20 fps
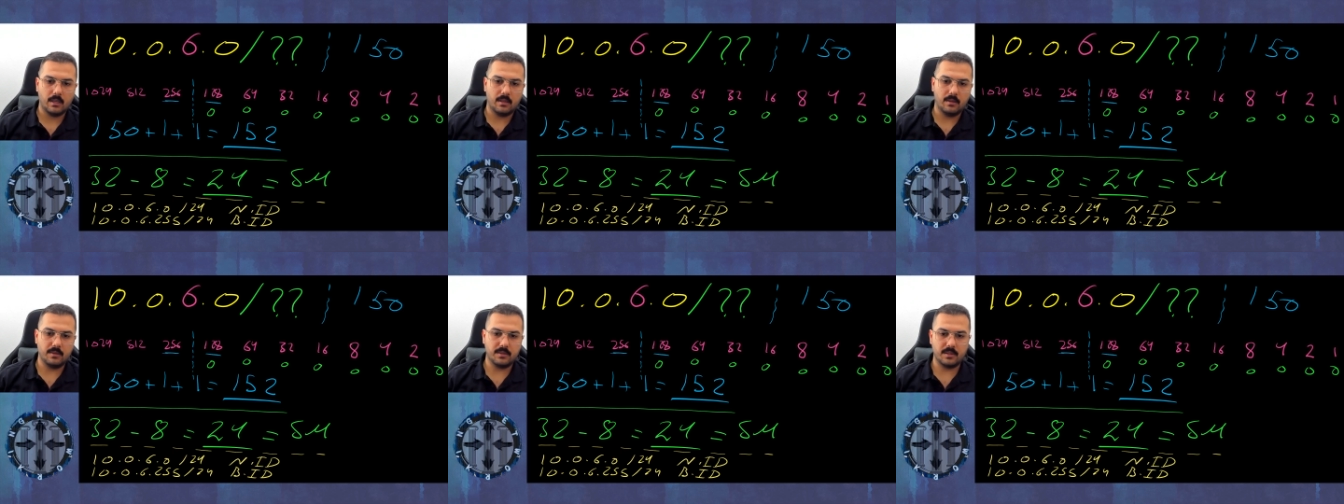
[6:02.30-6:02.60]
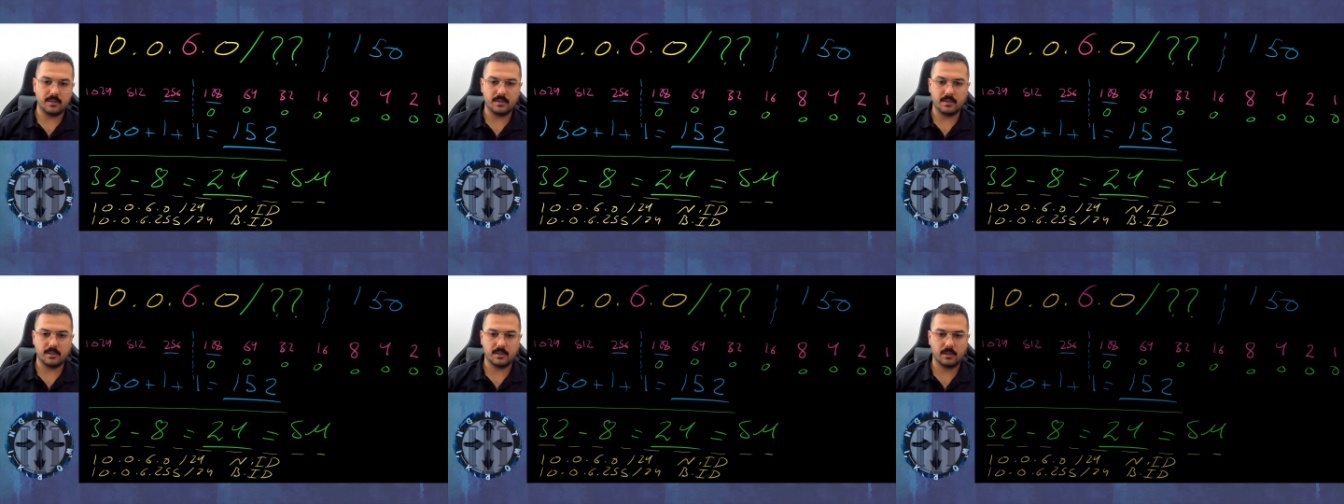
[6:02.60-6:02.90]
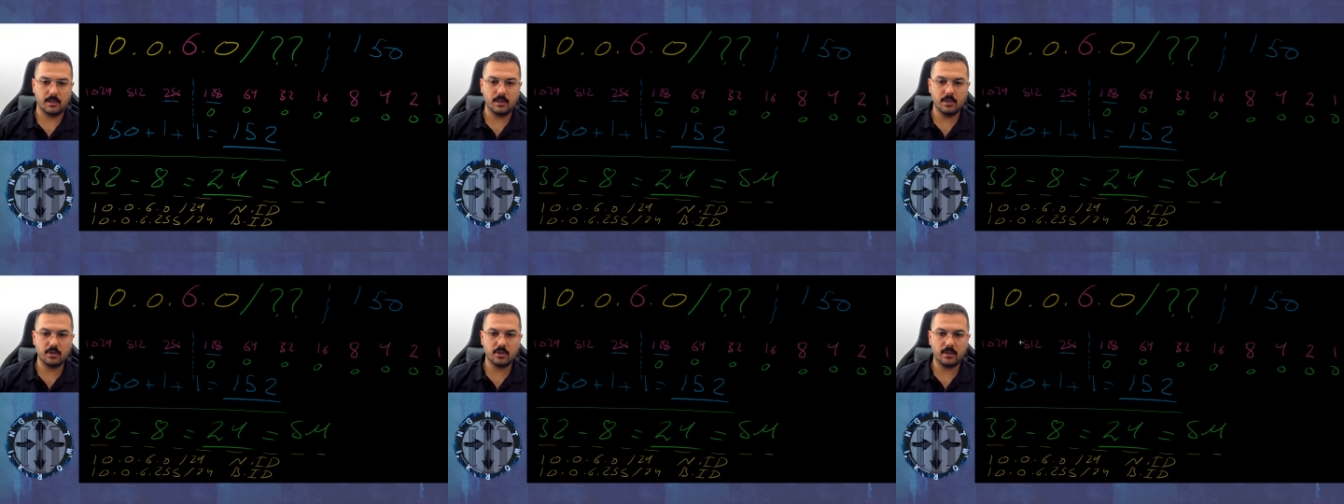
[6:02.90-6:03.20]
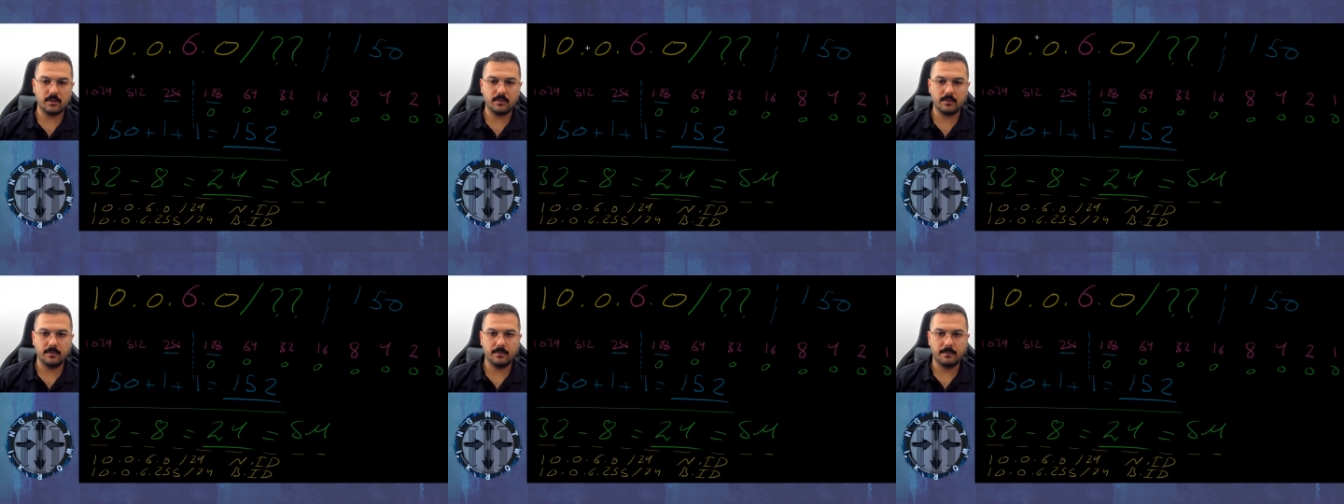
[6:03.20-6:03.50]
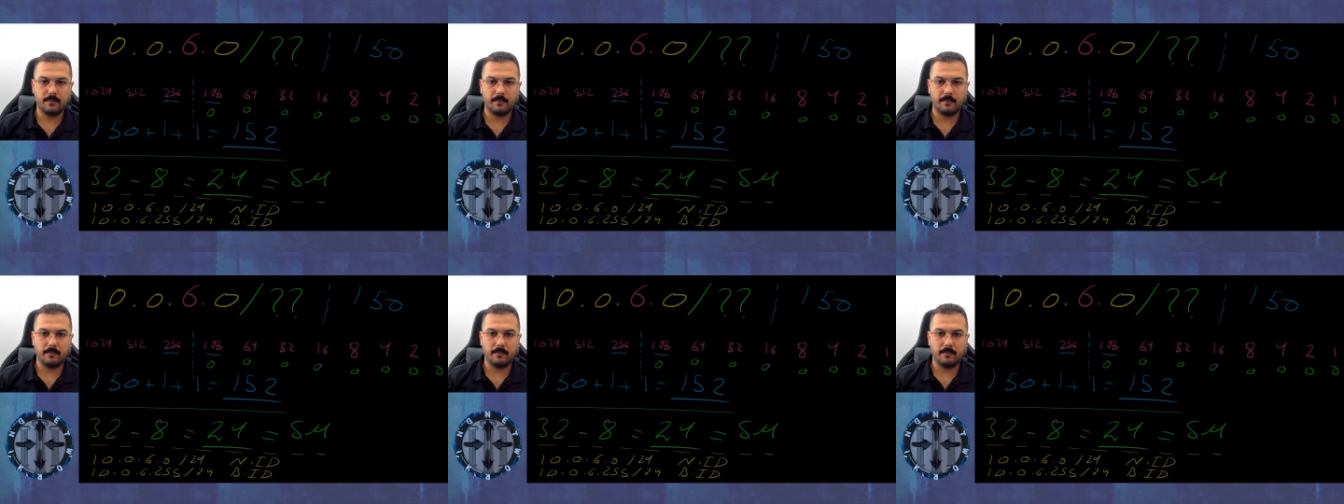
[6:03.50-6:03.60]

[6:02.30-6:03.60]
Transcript: This is a screenshot.